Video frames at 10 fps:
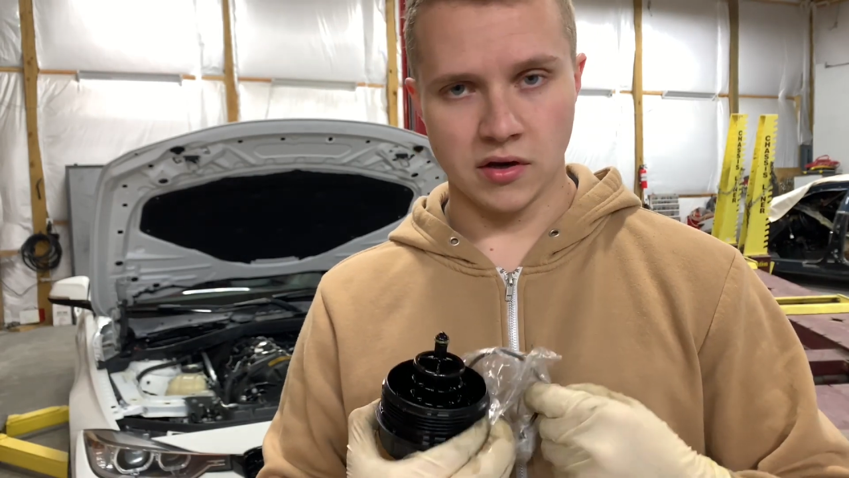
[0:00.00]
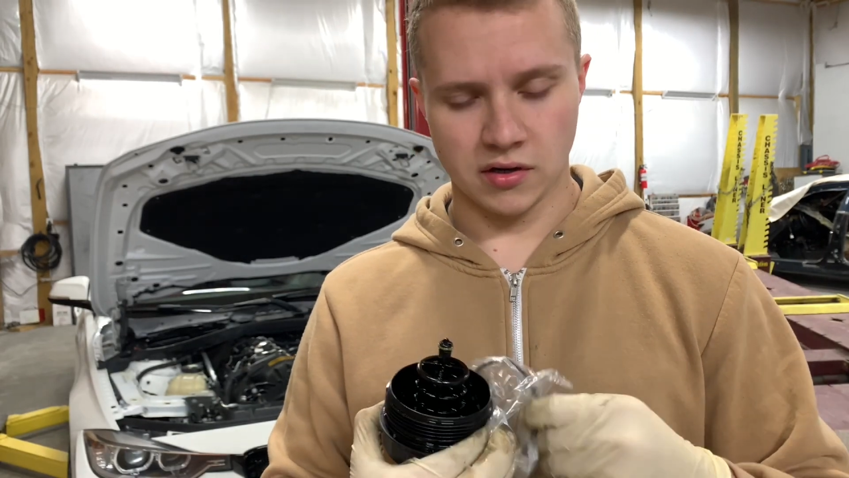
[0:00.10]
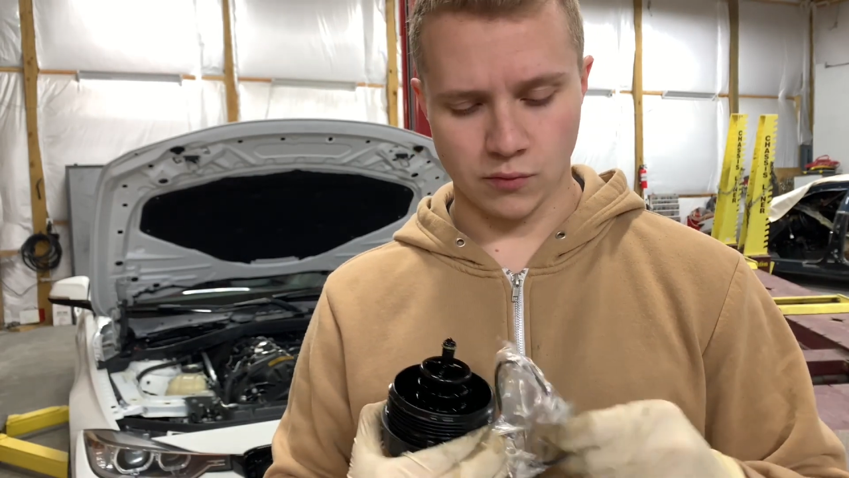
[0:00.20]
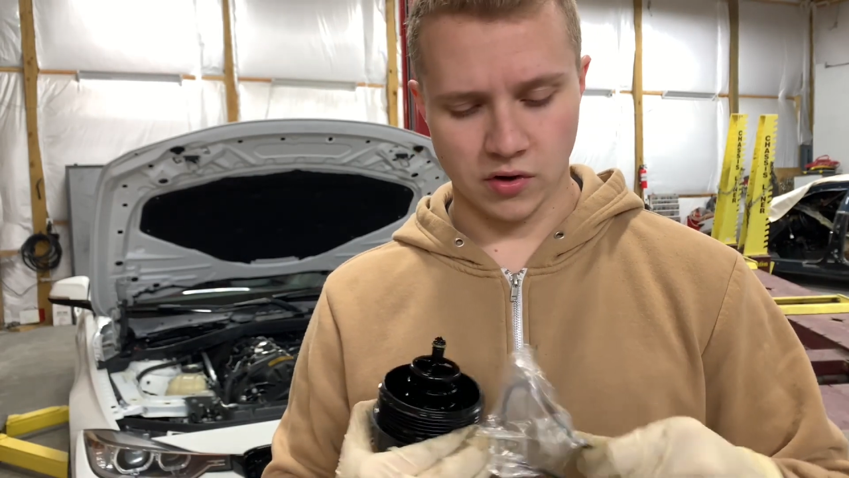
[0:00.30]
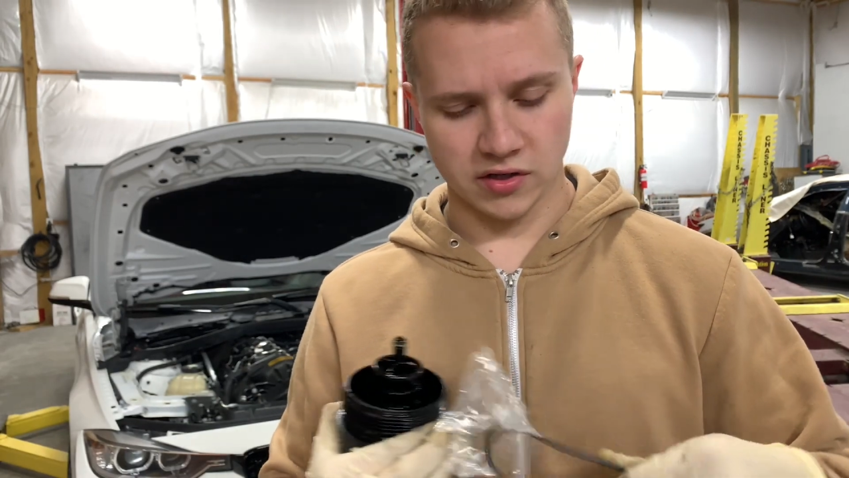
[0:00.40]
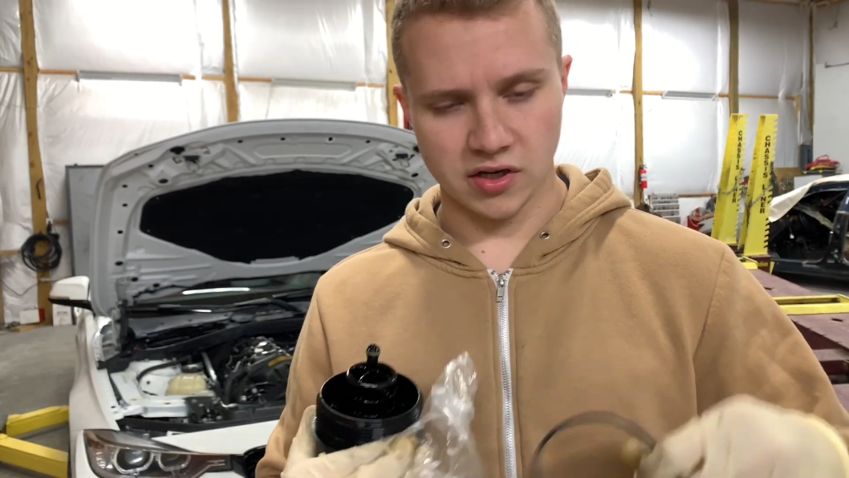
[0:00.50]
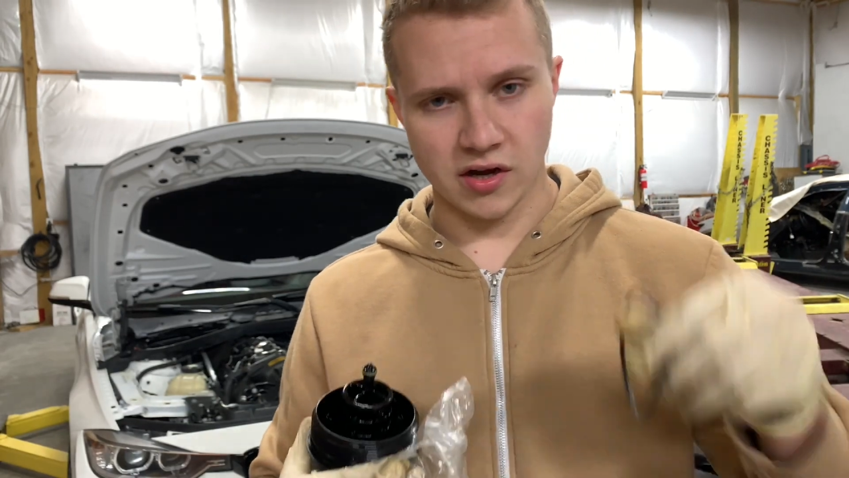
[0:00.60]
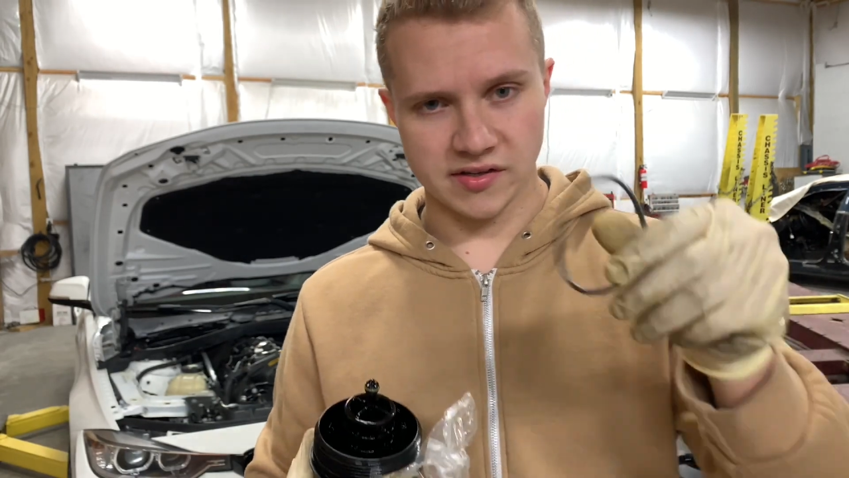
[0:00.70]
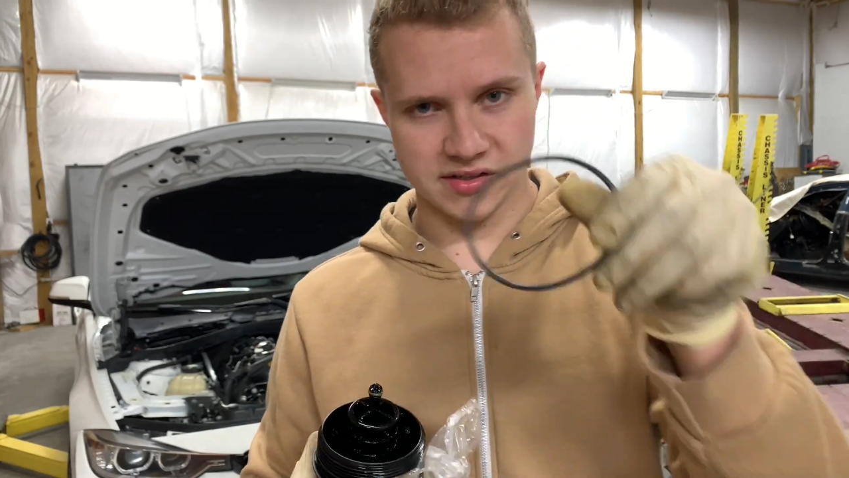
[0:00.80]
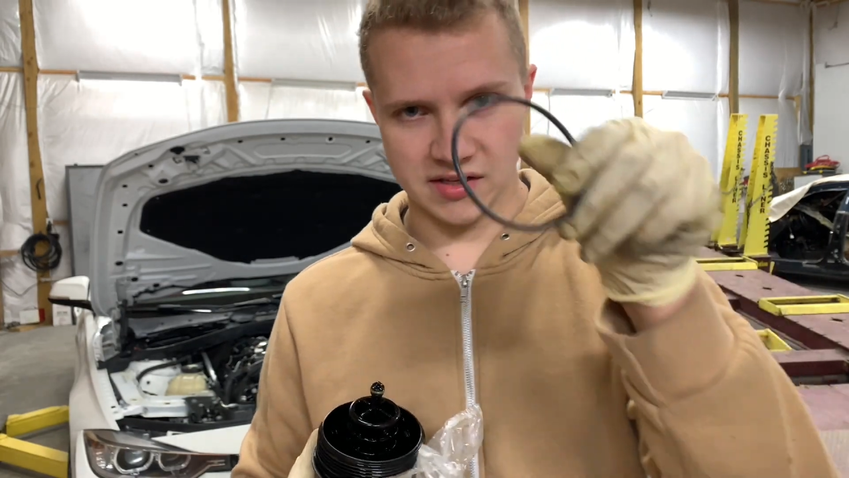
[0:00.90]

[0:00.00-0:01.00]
You're gonna want to toss